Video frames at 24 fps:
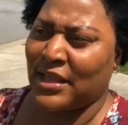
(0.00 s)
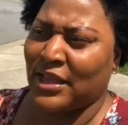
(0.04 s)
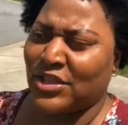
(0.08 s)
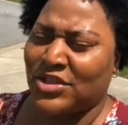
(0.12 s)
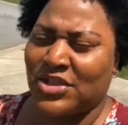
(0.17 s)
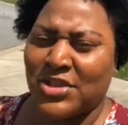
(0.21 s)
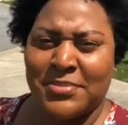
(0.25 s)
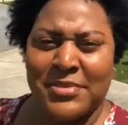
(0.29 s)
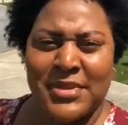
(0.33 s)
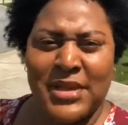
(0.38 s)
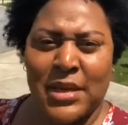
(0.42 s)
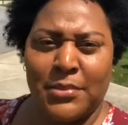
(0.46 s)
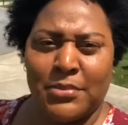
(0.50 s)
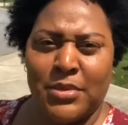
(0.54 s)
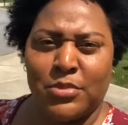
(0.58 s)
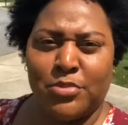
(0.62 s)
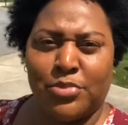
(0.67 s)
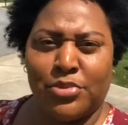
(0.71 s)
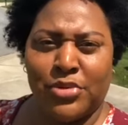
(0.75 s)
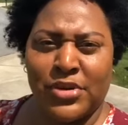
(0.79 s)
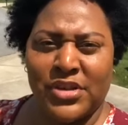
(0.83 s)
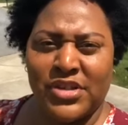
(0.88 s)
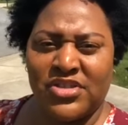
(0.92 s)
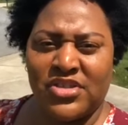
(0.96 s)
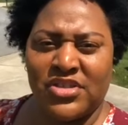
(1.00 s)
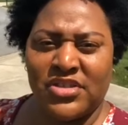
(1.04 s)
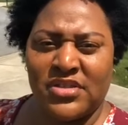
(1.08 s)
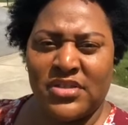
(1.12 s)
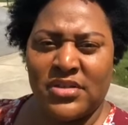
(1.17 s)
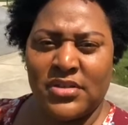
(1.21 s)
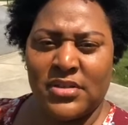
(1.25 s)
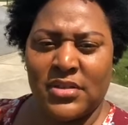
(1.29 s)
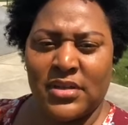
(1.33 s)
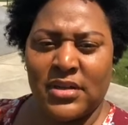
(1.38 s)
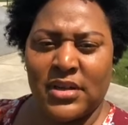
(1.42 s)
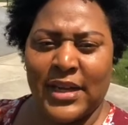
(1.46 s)
it's something I've been
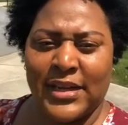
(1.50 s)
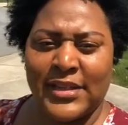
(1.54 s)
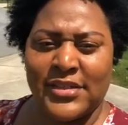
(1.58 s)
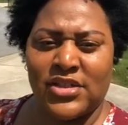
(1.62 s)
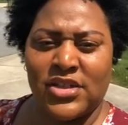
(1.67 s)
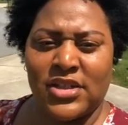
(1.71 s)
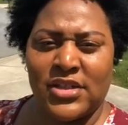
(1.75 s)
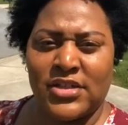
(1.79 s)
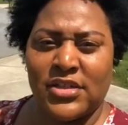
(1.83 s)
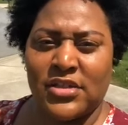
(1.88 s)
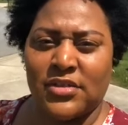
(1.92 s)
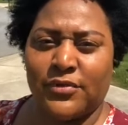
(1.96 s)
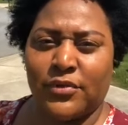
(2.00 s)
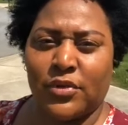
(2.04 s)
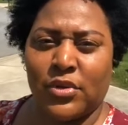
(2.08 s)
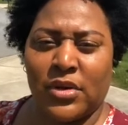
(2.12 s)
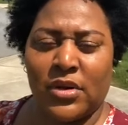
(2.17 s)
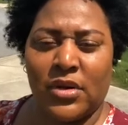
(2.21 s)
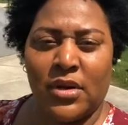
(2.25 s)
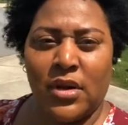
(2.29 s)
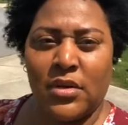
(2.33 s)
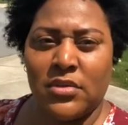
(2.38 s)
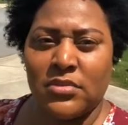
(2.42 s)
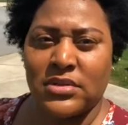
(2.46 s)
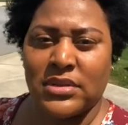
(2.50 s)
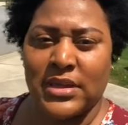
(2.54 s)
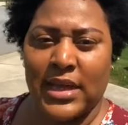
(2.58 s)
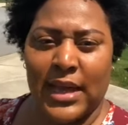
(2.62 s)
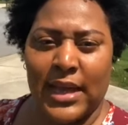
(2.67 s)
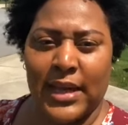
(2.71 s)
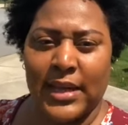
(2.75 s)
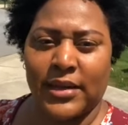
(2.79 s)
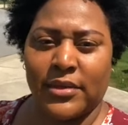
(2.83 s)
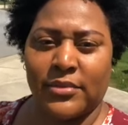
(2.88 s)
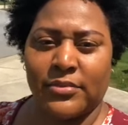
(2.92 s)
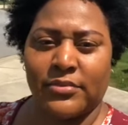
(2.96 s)
preaching and teaching for a long
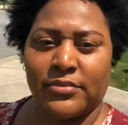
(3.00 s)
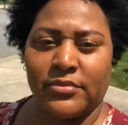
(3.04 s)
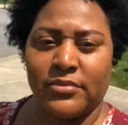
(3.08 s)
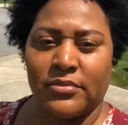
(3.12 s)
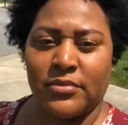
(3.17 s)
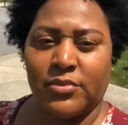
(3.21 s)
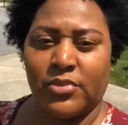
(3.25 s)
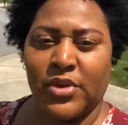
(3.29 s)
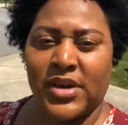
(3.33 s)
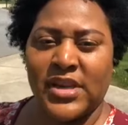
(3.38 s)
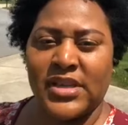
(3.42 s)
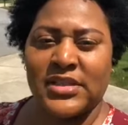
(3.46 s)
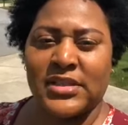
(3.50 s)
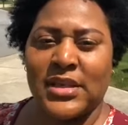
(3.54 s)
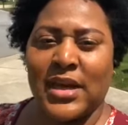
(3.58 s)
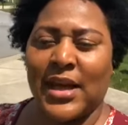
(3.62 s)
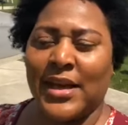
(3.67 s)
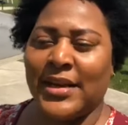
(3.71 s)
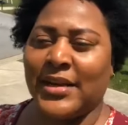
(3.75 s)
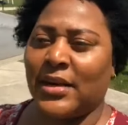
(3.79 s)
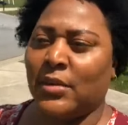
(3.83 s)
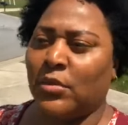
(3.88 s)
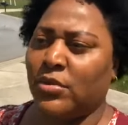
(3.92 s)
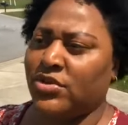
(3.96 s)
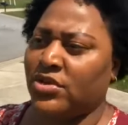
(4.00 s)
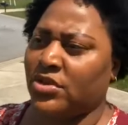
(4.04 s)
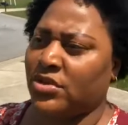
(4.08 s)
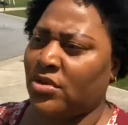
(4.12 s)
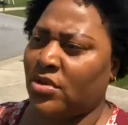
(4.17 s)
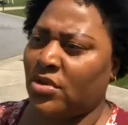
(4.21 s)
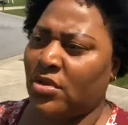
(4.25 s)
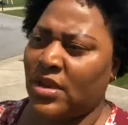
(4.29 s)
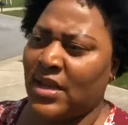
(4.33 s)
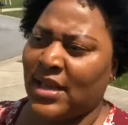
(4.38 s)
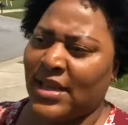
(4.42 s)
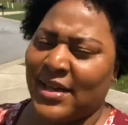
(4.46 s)
time. Praise God. And I want you to
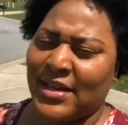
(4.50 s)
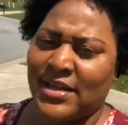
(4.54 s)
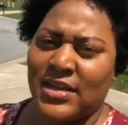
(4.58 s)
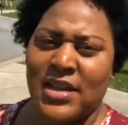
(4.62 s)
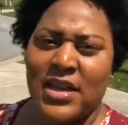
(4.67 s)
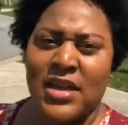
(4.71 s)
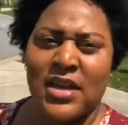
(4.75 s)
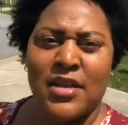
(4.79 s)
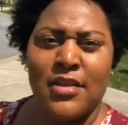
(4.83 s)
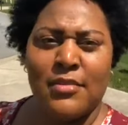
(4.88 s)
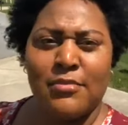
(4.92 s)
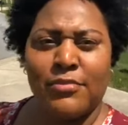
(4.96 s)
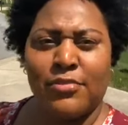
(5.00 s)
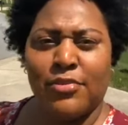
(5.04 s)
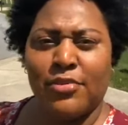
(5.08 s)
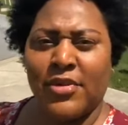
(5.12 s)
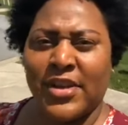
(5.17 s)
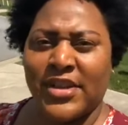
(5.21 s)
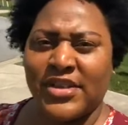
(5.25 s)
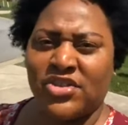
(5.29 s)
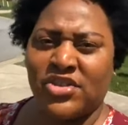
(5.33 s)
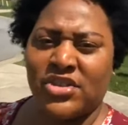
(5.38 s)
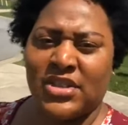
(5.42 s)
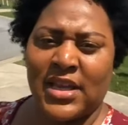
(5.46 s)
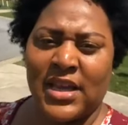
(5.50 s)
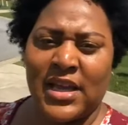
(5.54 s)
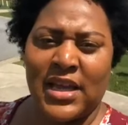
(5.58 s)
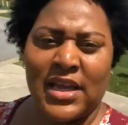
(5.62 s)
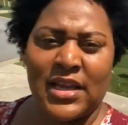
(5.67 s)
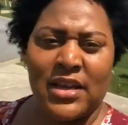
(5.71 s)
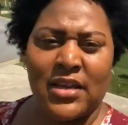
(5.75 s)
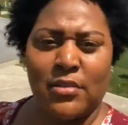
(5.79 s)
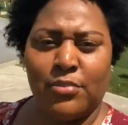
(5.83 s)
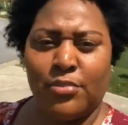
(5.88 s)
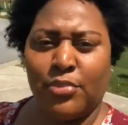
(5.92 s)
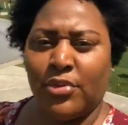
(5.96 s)
go ahead, press
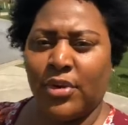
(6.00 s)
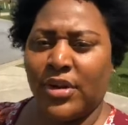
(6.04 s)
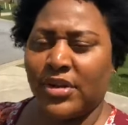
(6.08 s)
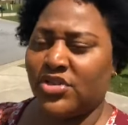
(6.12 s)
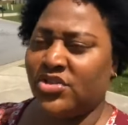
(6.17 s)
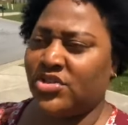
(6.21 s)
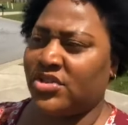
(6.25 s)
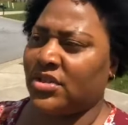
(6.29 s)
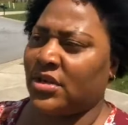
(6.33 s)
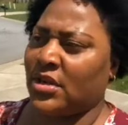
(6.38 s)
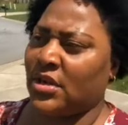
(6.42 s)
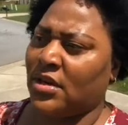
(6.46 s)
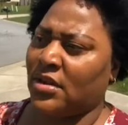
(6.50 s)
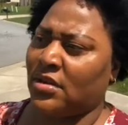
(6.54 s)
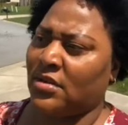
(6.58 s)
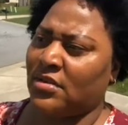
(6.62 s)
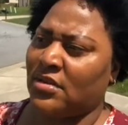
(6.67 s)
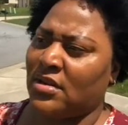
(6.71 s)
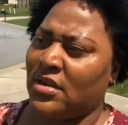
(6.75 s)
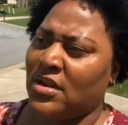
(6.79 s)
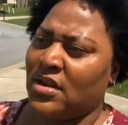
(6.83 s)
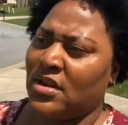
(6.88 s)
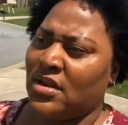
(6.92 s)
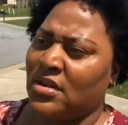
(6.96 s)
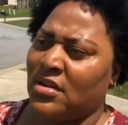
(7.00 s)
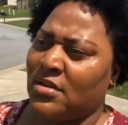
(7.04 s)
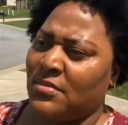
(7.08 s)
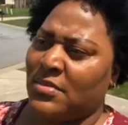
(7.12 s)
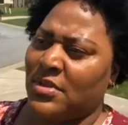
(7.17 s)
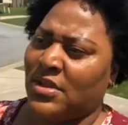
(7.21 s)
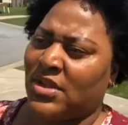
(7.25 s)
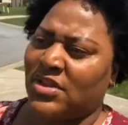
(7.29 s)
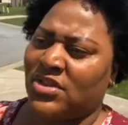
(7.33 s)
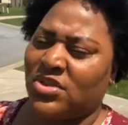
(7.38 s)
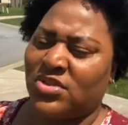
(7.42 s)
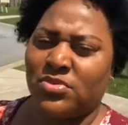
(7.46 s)
tag, and press share
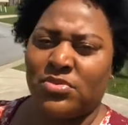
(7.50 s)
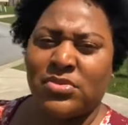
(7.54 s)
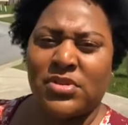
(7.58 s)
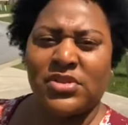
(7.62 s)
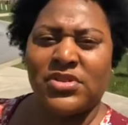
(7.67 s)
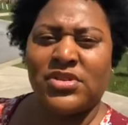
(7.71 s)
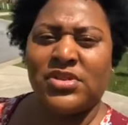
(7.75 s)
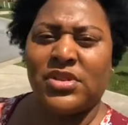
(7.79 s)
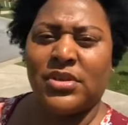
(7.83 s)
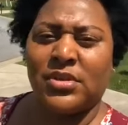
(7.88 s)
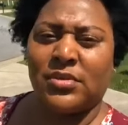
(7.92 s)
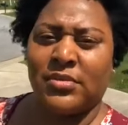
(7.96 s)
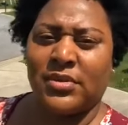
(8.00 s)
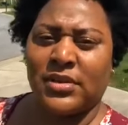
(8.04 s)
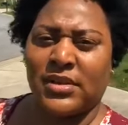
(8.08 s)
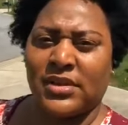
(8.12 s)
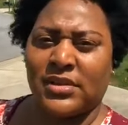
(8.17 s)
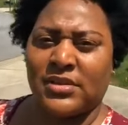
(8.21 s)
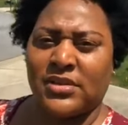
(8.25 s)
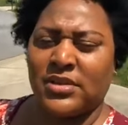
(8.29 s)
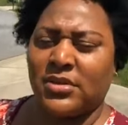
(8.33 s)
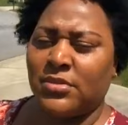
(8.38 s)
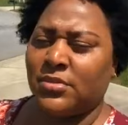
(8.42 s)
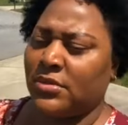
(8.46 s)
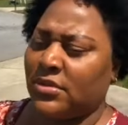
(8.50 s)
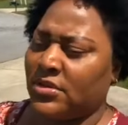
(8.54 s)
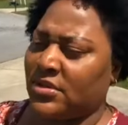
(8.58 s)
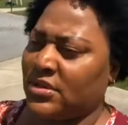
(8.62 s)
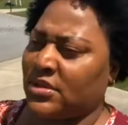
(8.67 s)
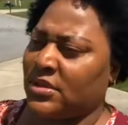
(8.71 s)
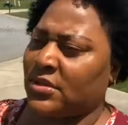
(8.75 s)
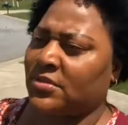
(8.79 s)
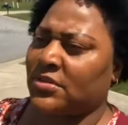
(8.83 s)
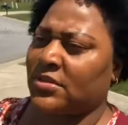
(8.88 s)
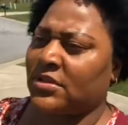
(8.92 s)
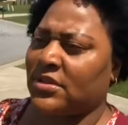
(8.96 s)
because it's real serious. It's real
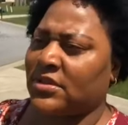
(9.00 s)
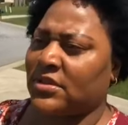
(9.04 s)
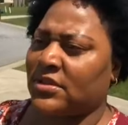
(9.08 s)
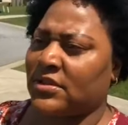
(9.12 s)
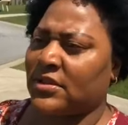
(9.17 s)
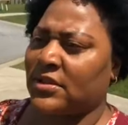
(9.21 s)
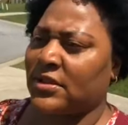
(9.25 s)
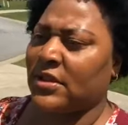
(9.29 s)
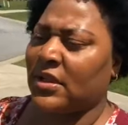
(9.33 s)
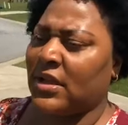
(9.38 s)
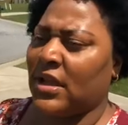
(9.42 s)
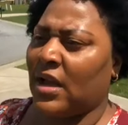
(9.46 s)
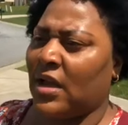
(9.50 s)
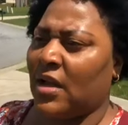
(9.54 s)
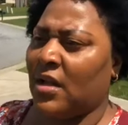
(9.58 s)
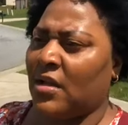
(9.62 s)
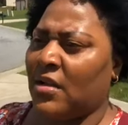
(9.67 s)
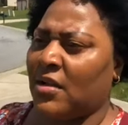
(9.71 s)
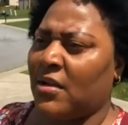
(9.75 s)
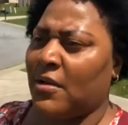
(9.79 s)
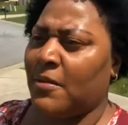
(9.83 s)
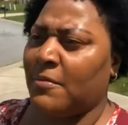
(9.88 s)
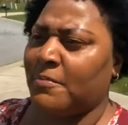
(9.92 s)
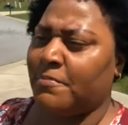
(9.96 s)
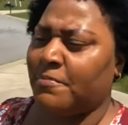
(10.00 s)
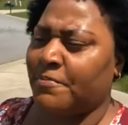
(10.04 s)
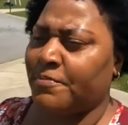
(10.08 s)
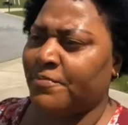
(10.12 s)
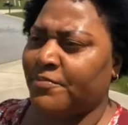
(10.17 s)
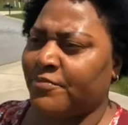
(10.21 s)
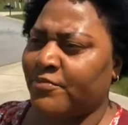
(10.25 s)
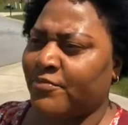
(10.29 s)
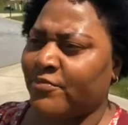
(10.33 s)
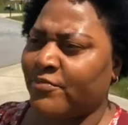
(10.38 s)
serious. Um,